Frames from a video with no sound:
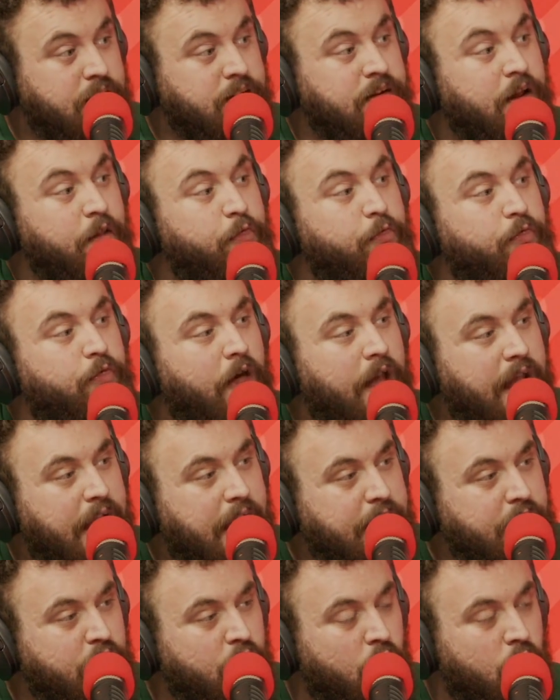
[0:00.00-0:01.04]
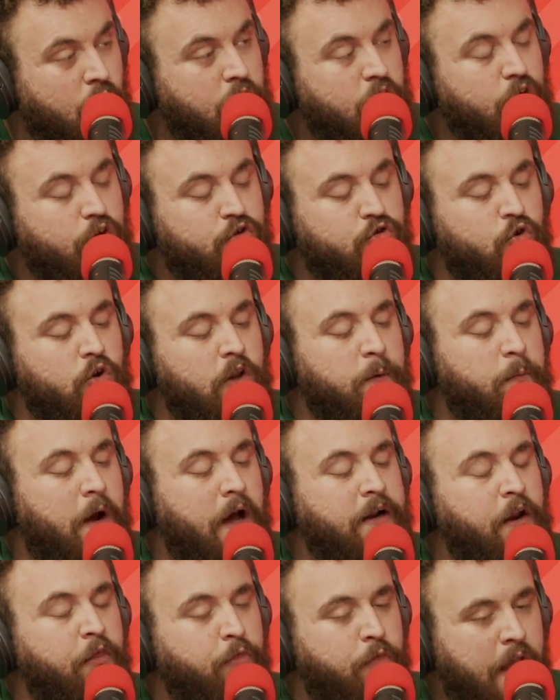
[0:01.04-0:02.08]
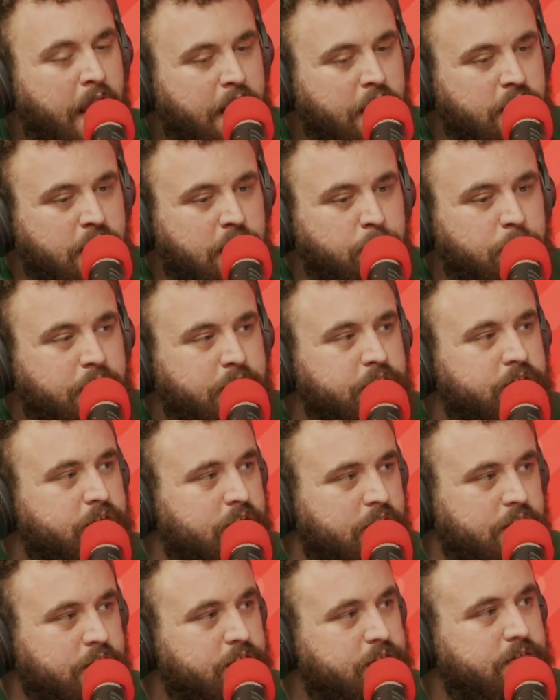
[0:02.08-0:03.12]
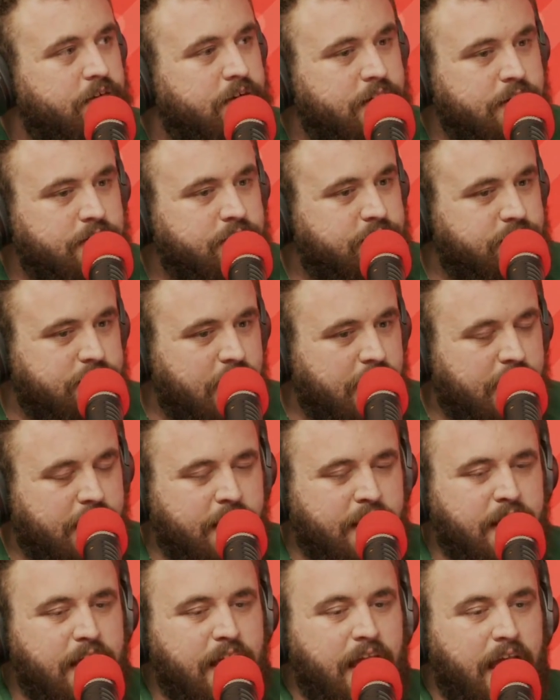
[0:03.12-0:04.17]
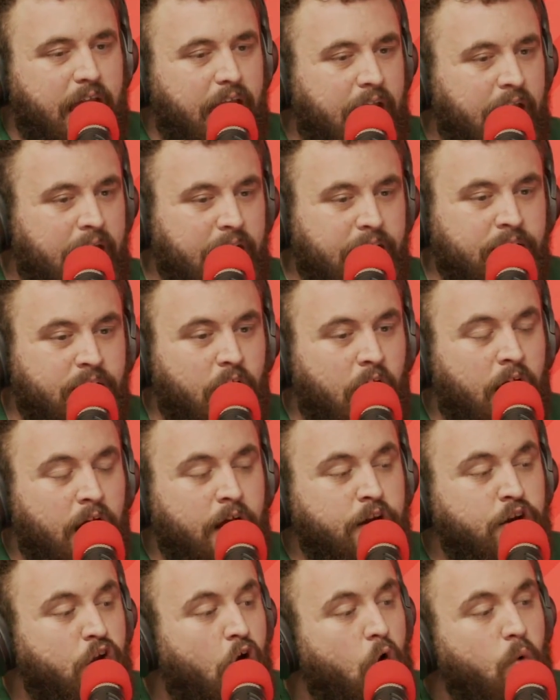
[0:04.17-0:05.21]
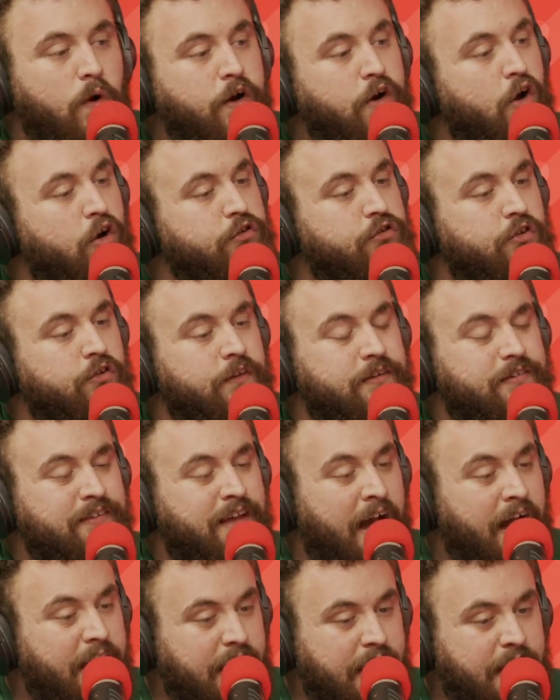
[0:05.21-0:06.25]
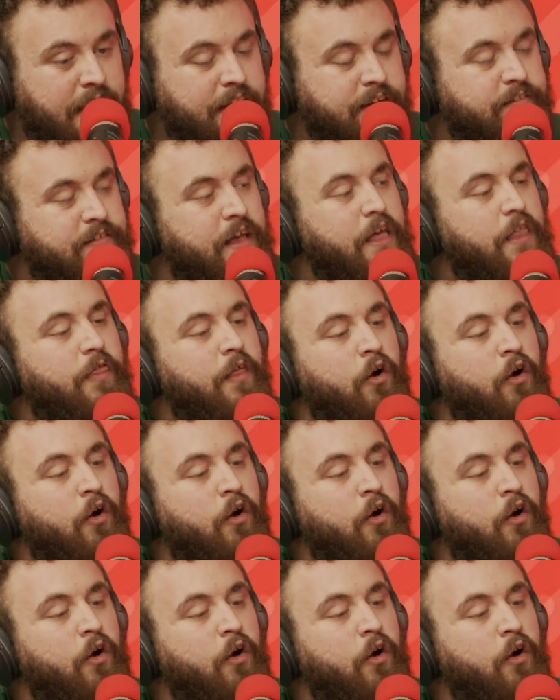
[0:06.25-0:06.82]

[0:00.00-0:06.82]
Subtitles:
Nathaniel. Julie brought Nathaniel in because he's sick, and no one knows who this guy is.